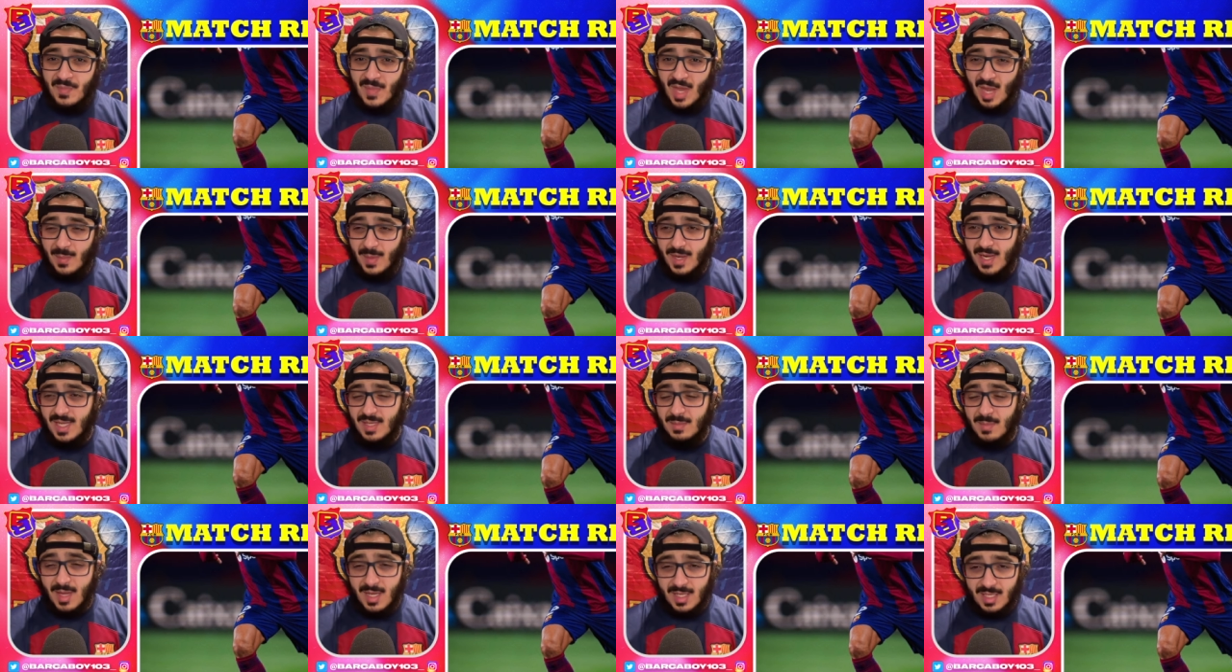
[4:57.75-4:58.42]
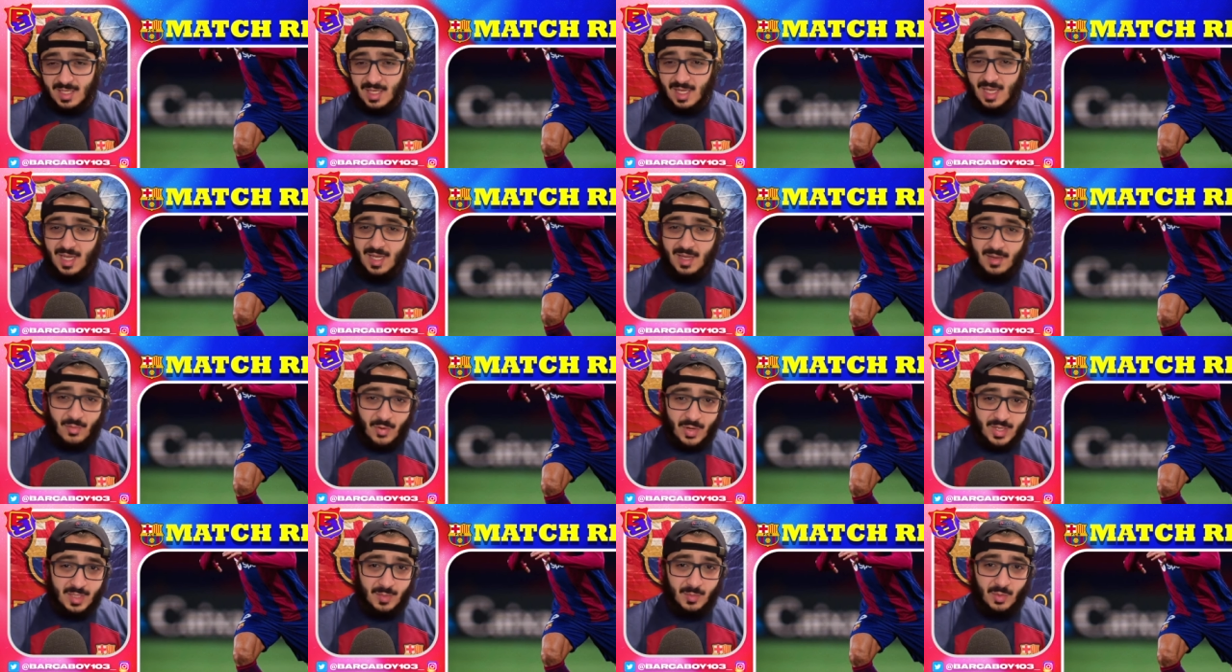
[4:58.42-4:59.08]
I mean, he made he
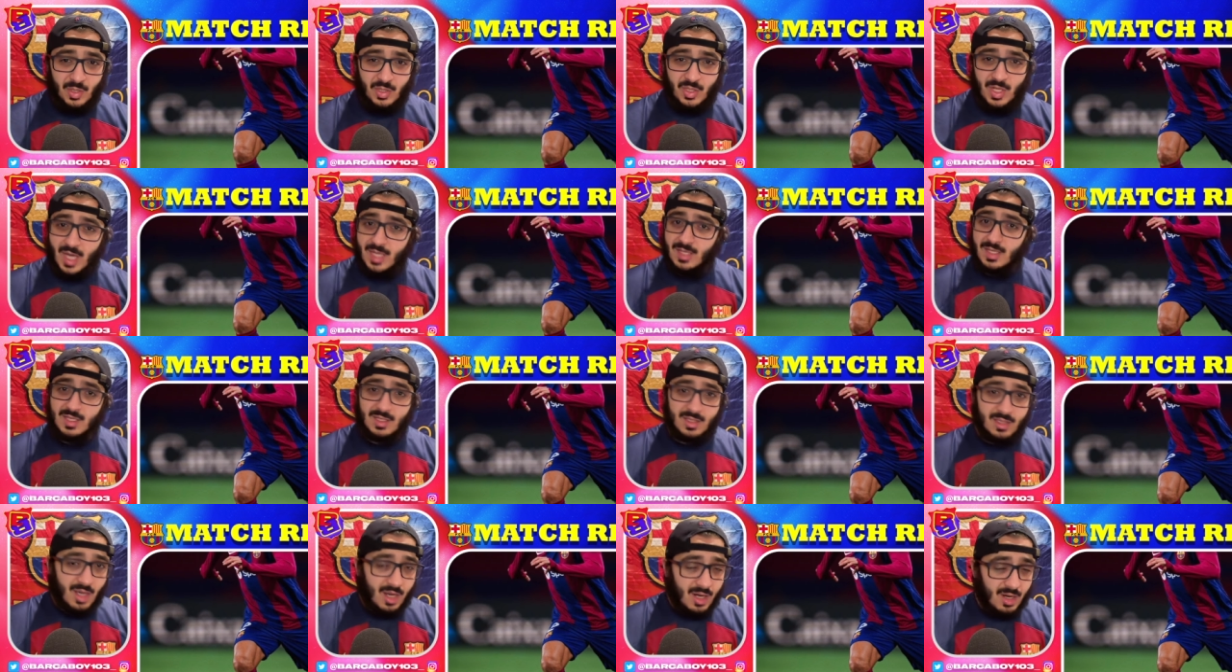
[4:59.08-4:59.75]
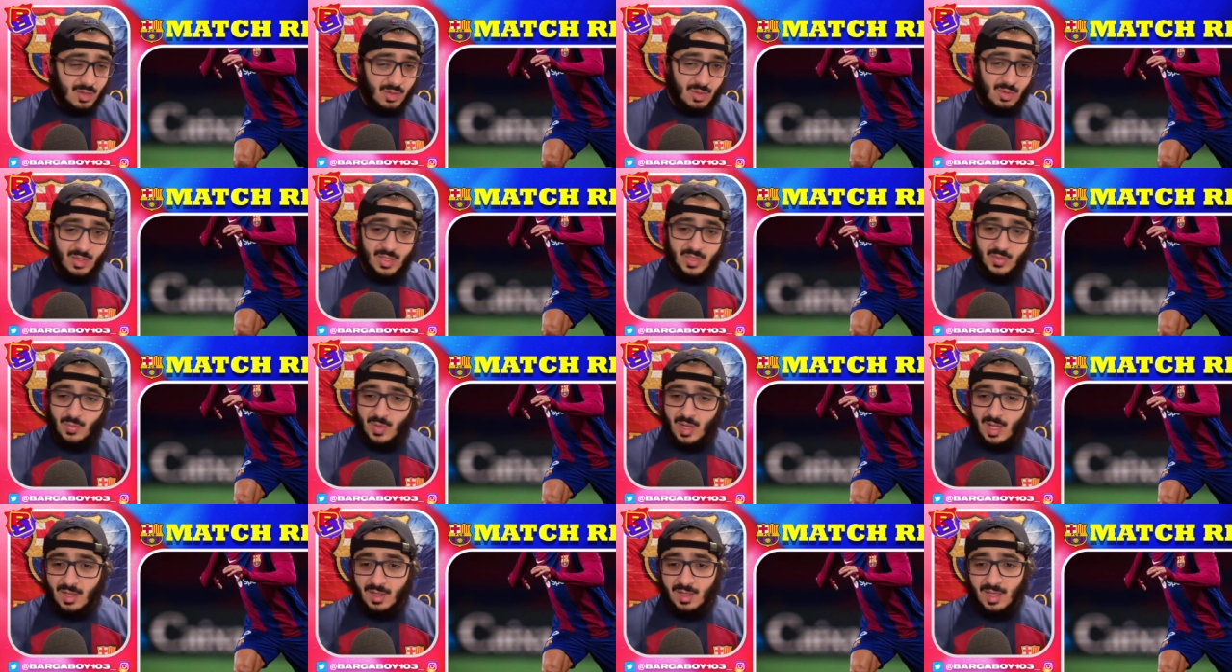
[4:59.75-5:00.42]
created some good chances, got a goal as
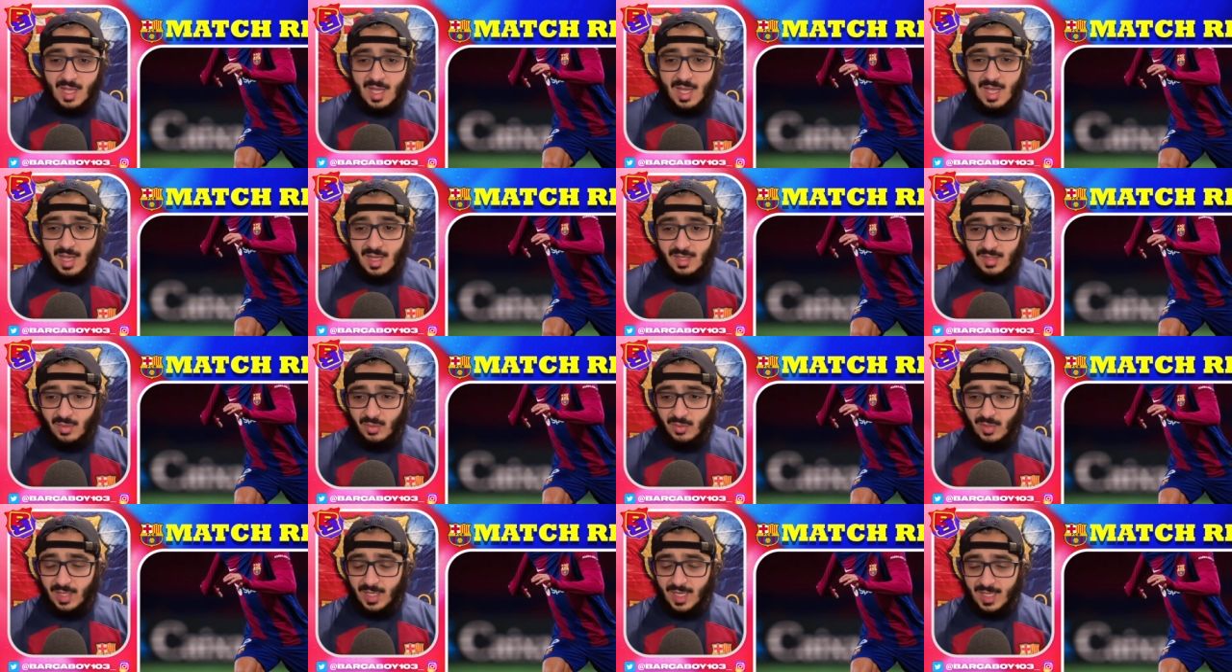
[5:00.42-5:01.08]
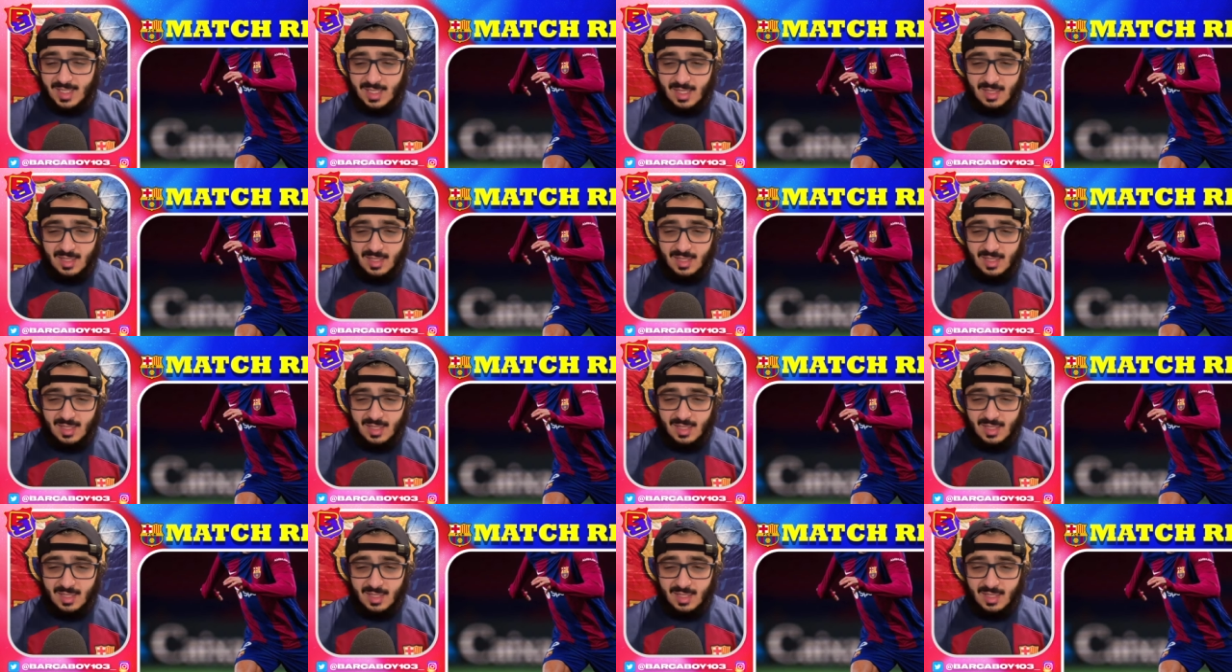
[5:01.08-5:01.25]
well. So I guess